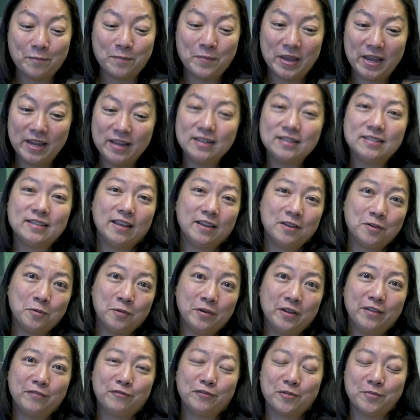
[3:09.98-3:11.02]
main
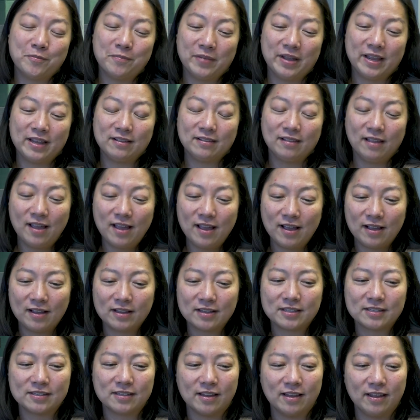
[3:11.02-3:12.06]
takeaway from my
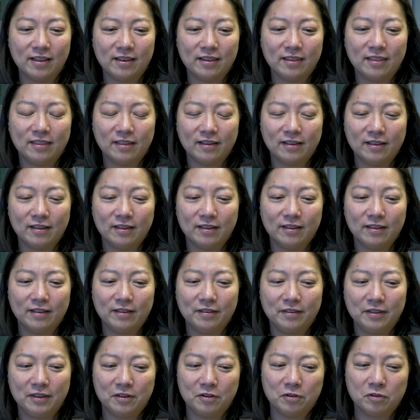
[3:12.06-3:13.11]
class and
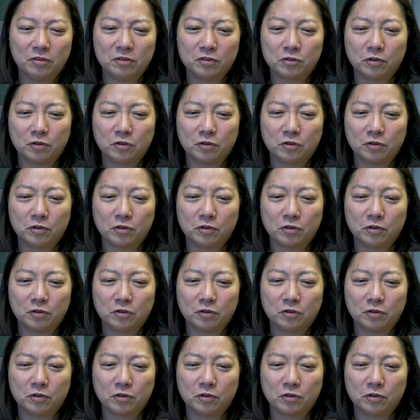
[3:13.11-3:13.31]
the